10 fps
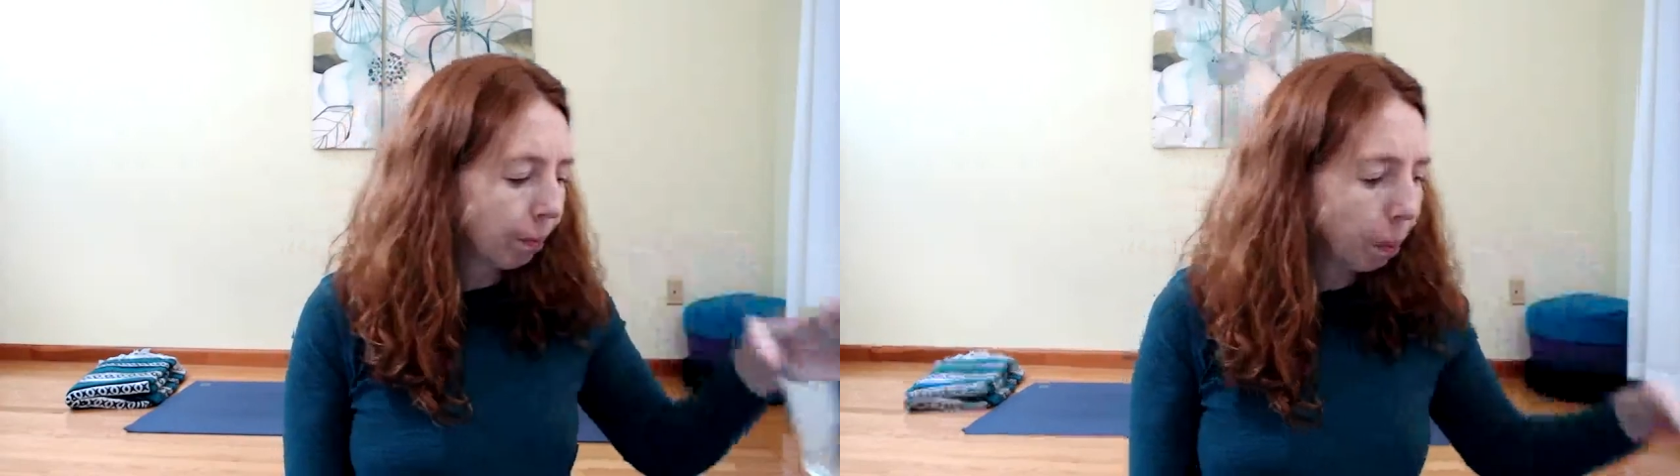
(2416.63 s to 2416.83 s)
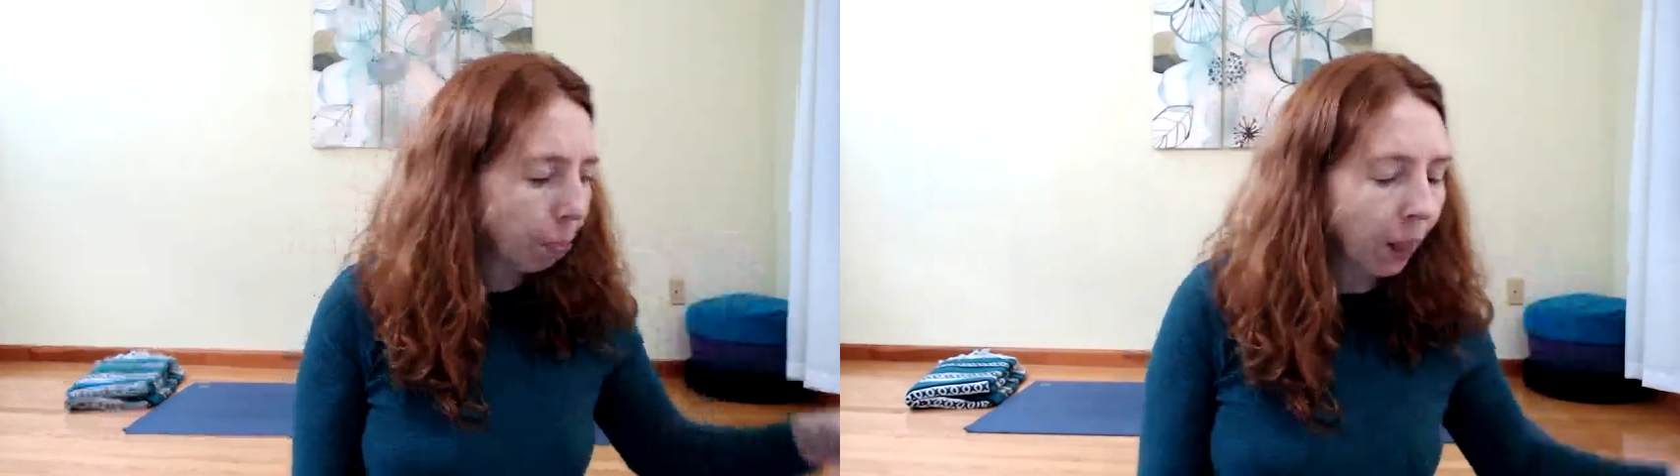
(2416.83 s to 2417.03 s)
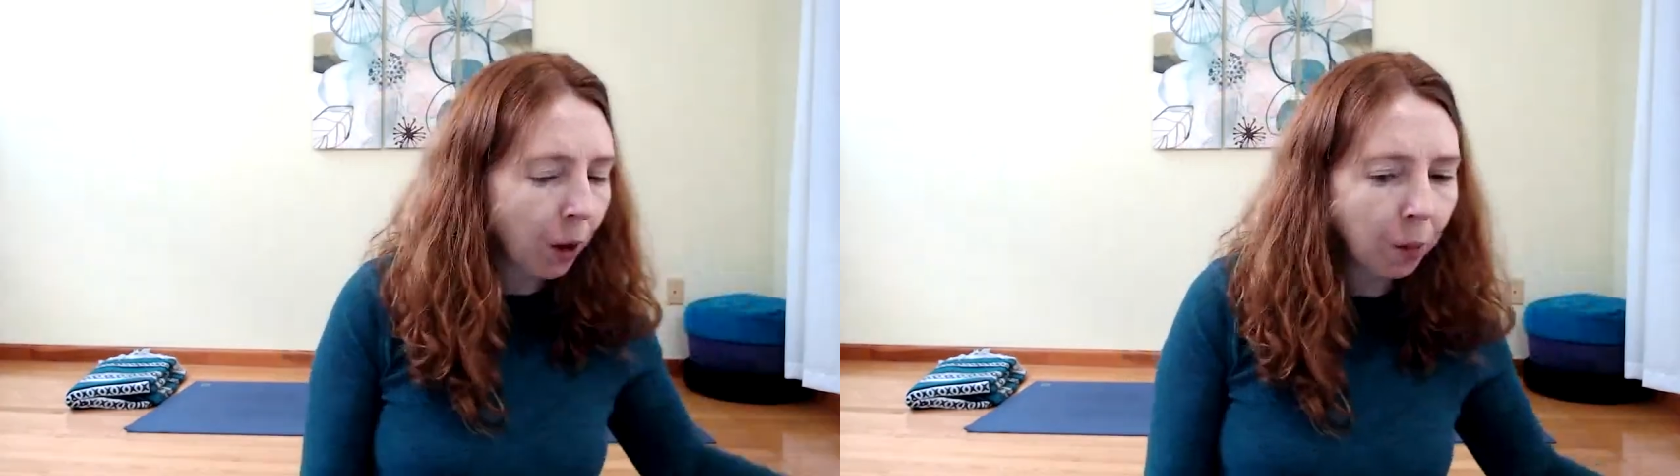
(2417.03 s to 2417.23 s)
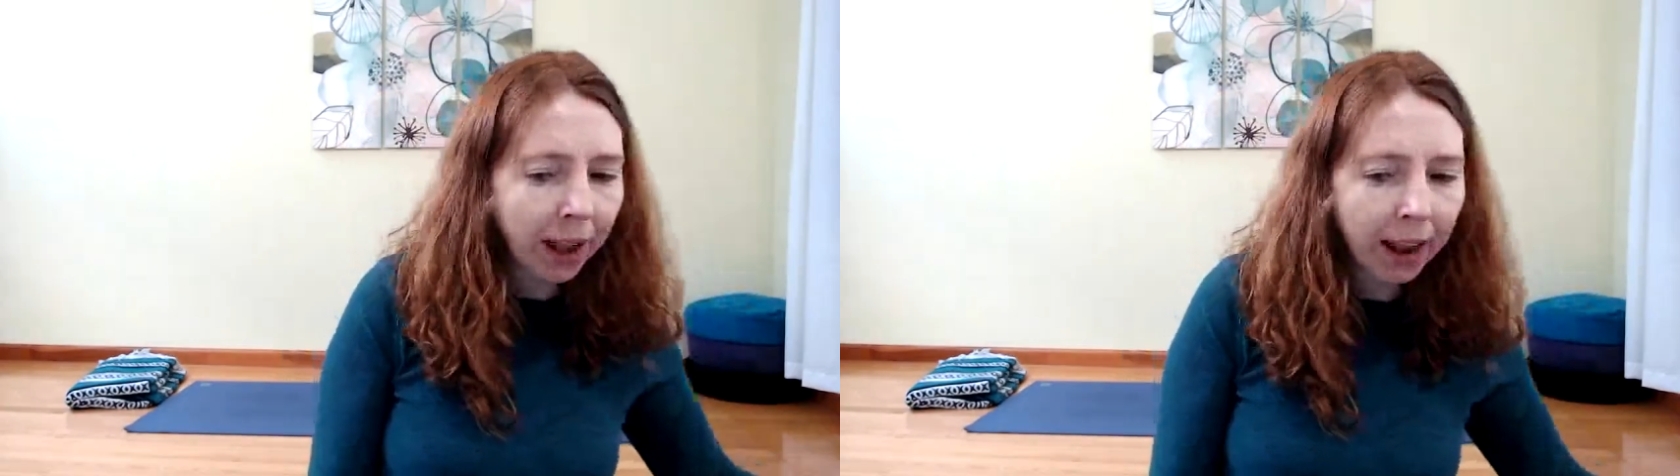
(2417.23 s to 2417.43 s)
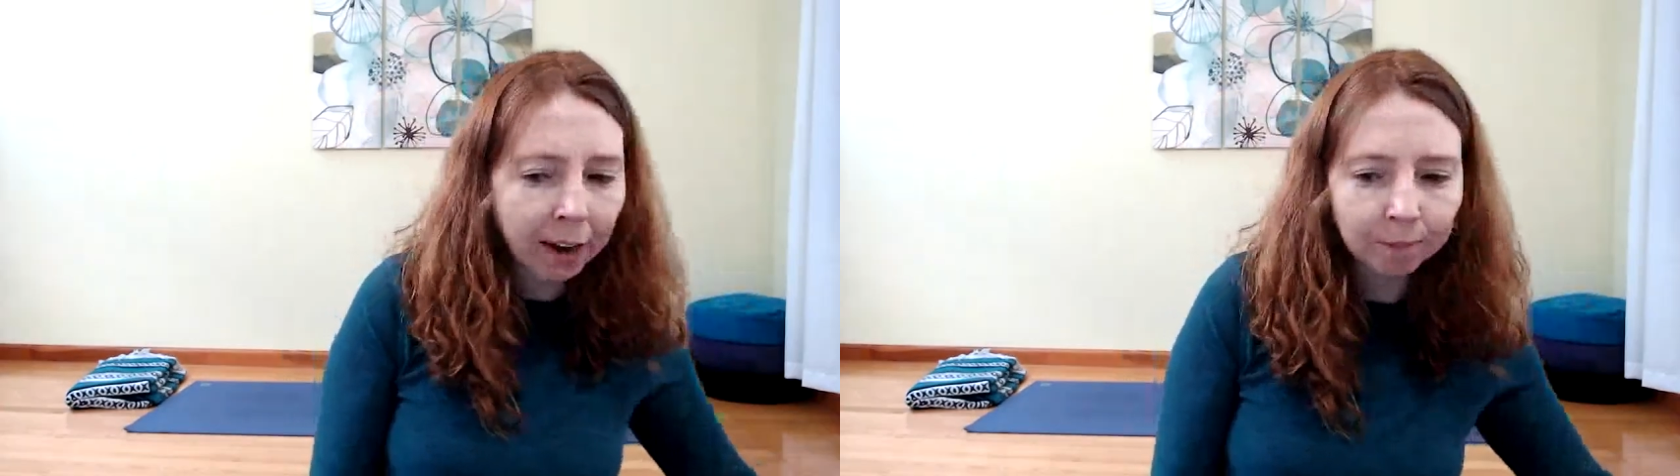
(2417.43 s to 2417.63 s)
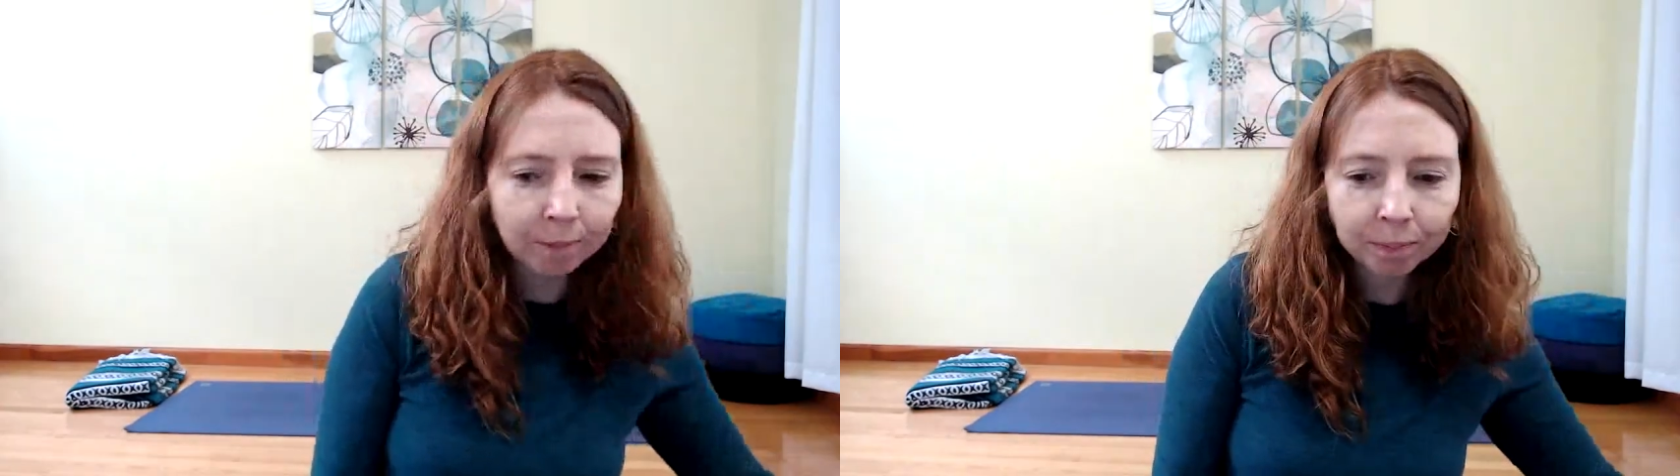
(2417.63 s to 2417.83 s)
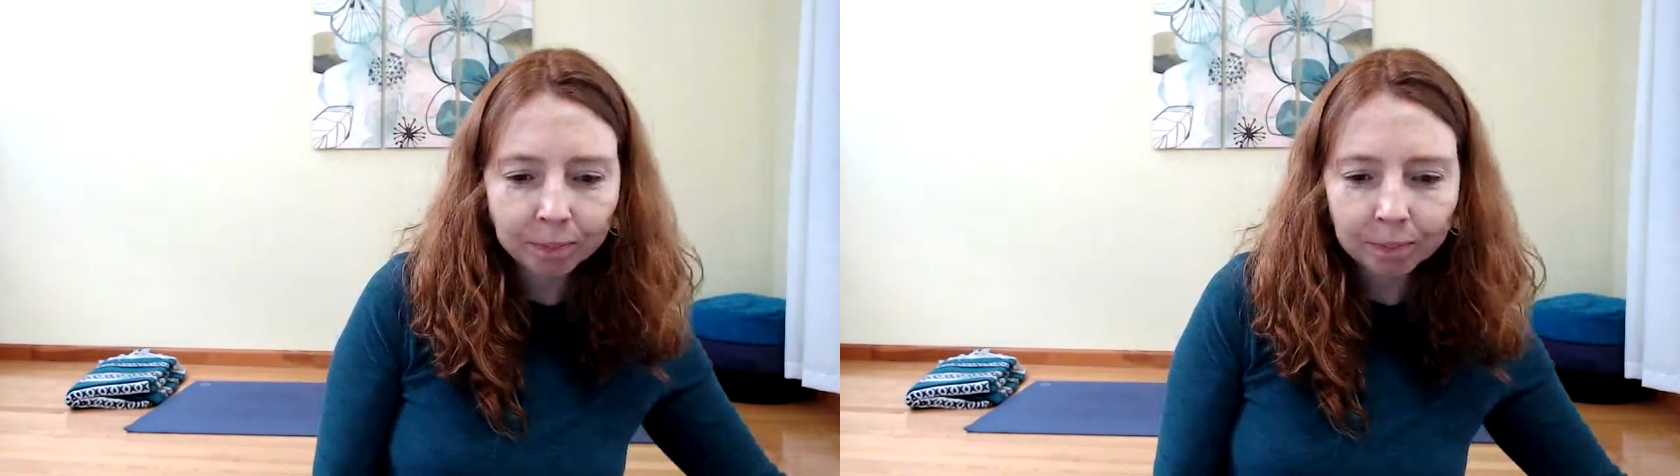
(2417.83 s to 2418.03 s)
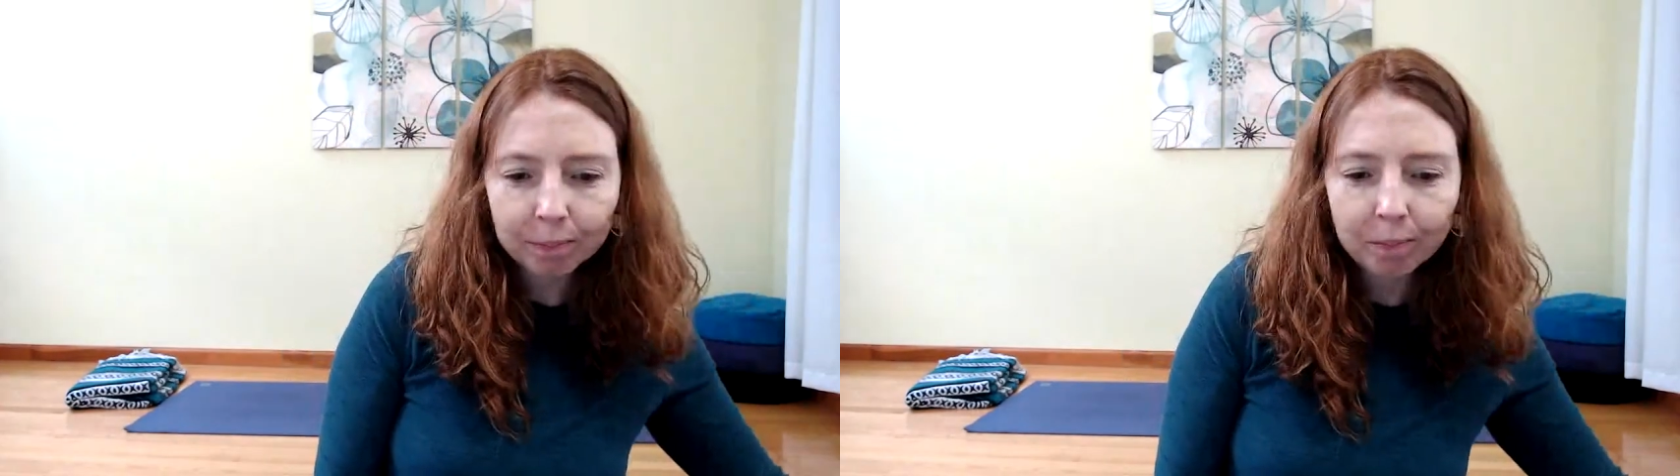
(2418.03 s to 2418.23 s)
Okay,
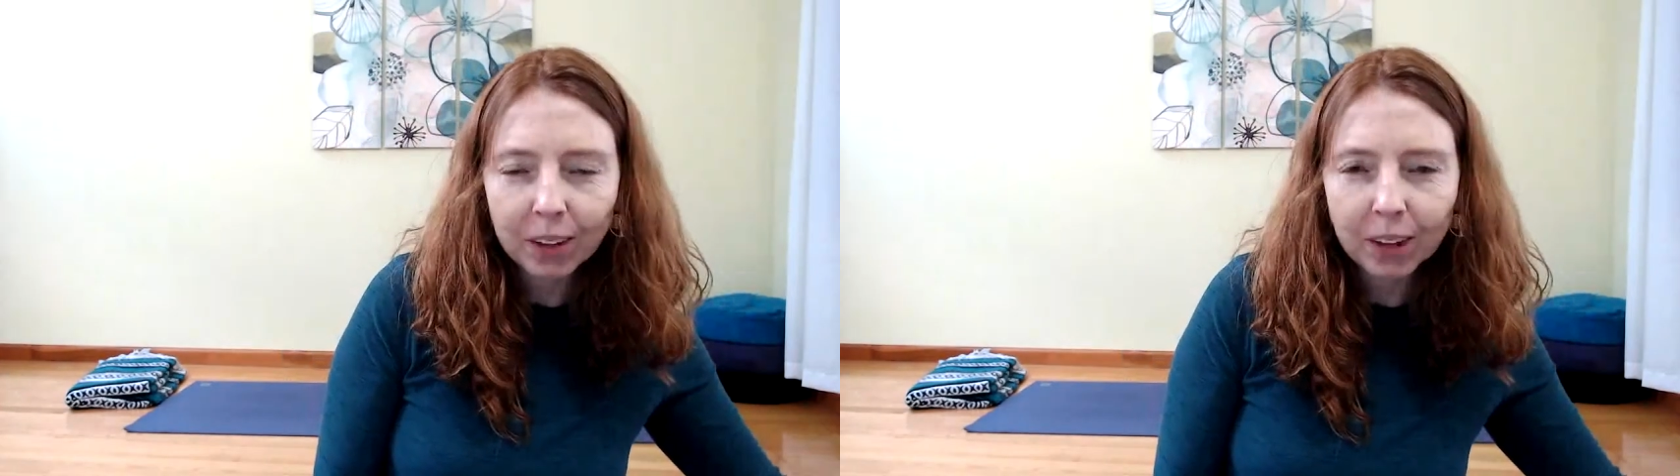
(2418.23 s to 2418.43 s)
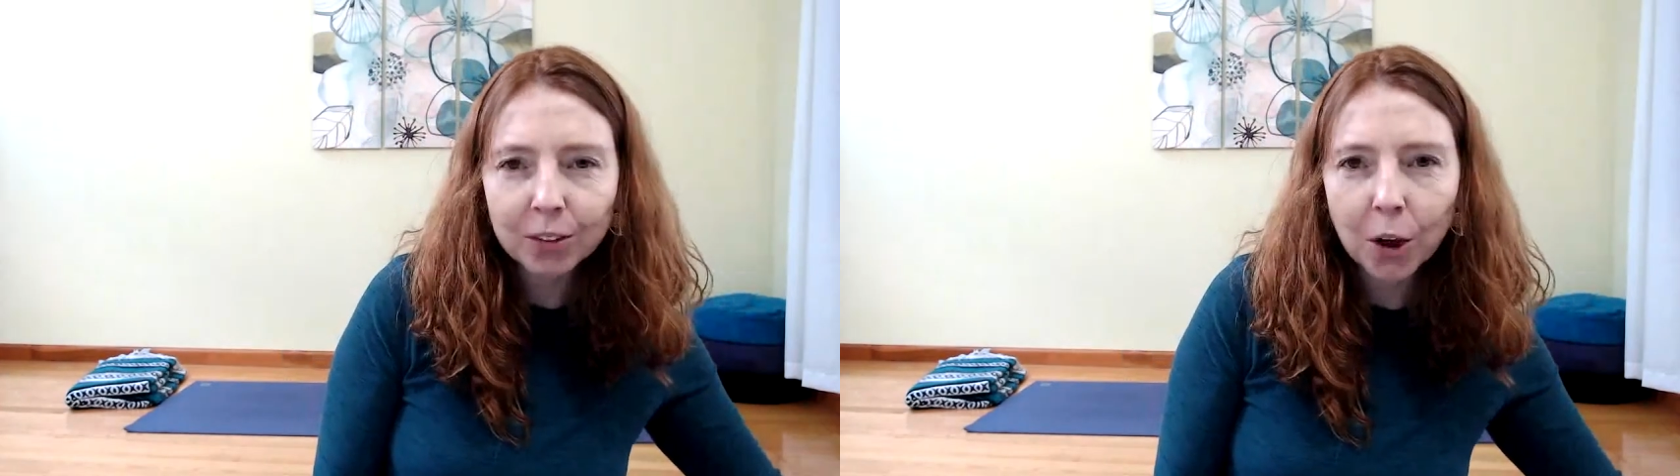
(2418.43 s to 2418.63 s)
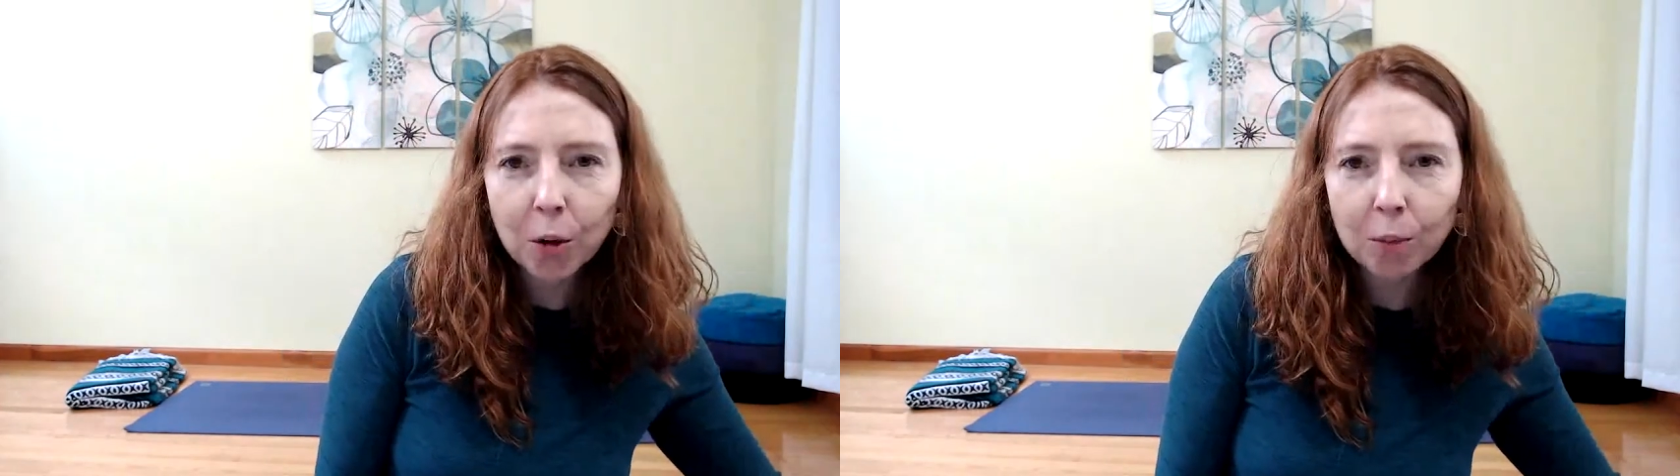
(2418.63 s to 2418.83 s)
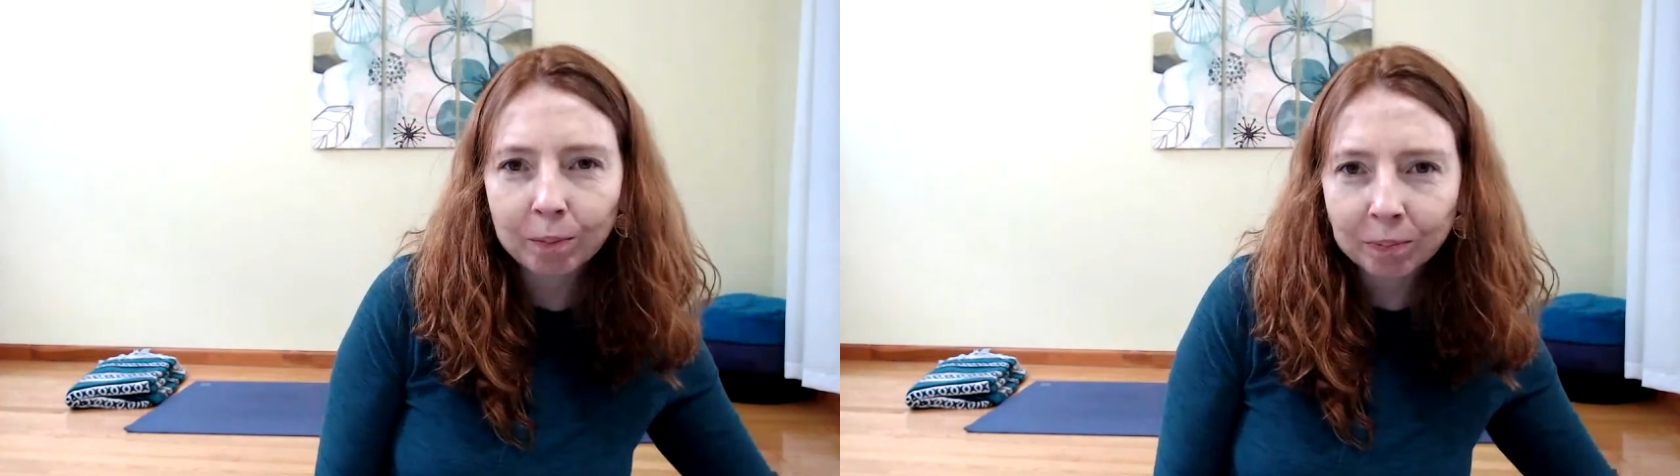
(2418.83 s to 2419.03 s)
so